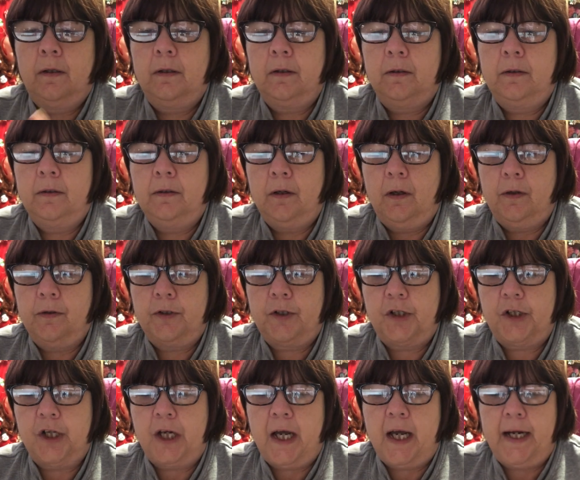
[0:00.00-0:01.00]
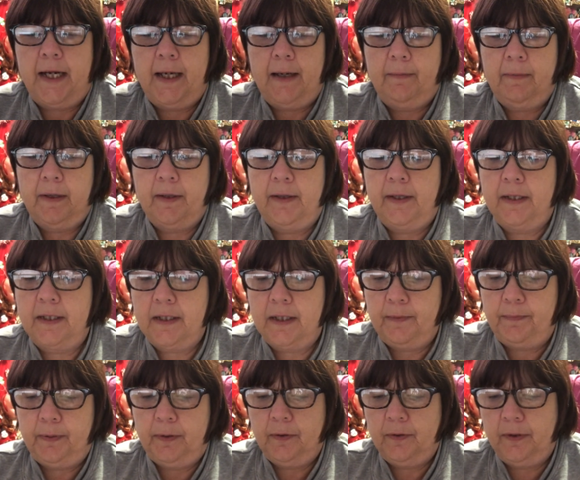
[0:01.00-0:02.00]
not shiny. I'm going to
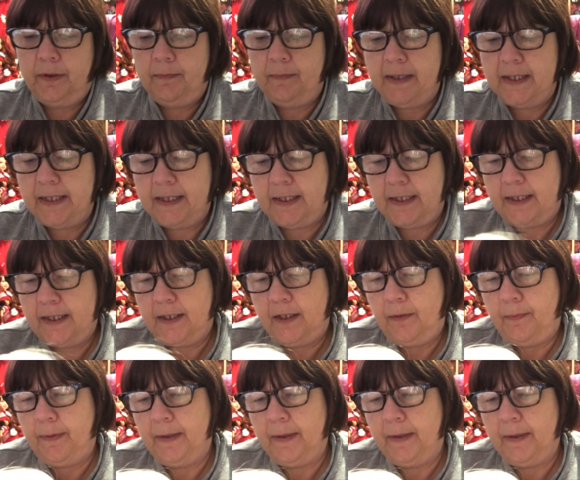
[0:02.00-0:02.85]
put the Mr. Super